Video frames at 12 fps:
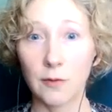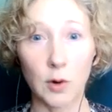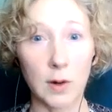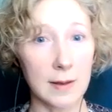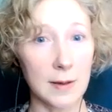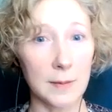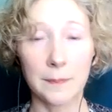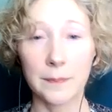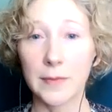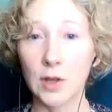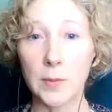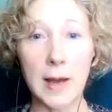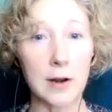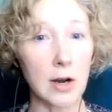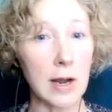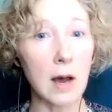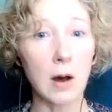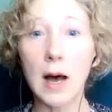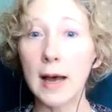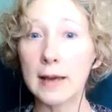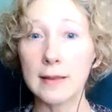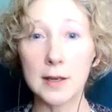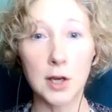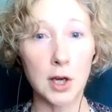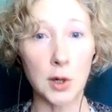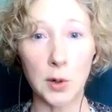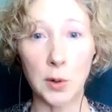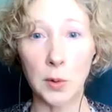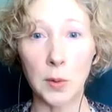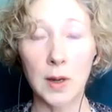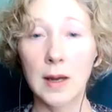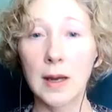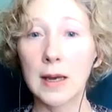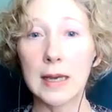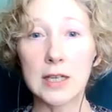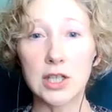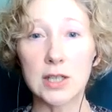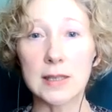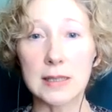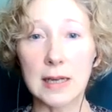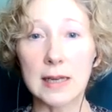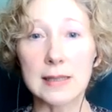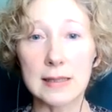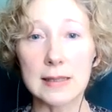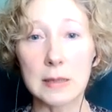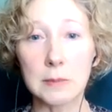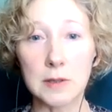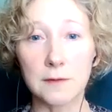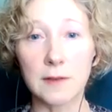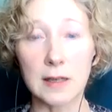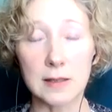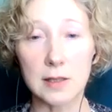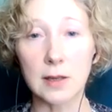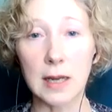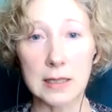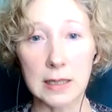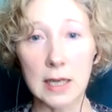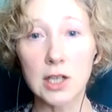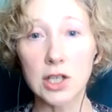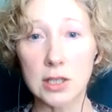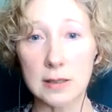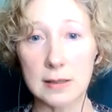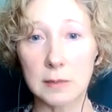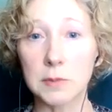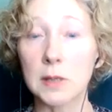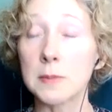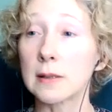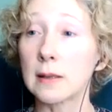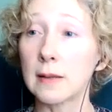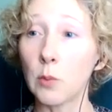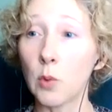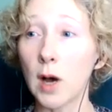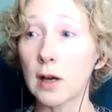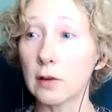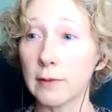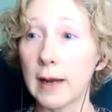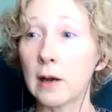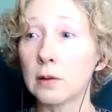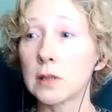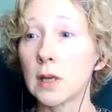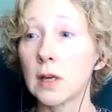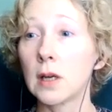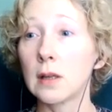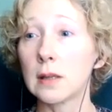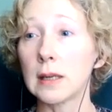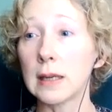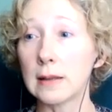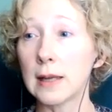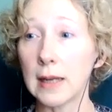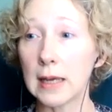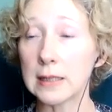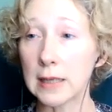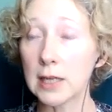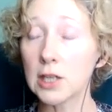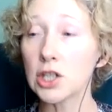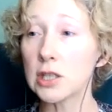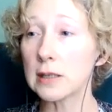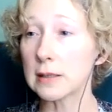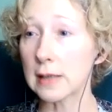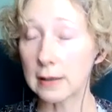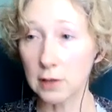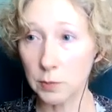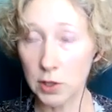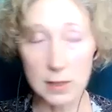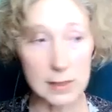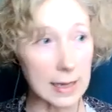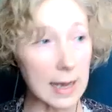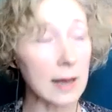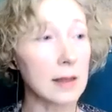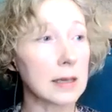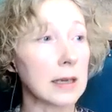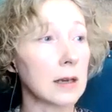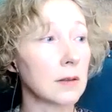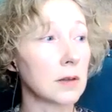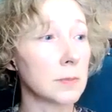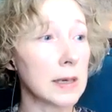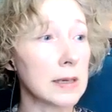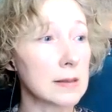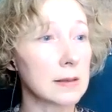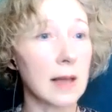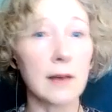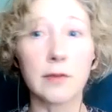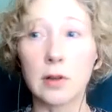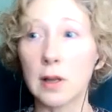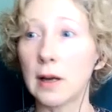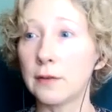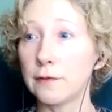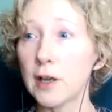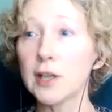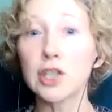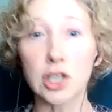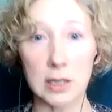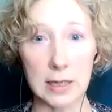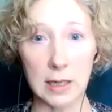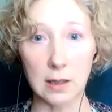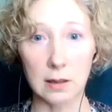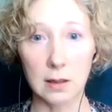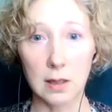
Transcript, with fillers: for them. No matter how high they go, it just doesn't seem to fix their ADHD symptoms. And then they walk around thinking that ADHD is like their personality and their base level of functioning,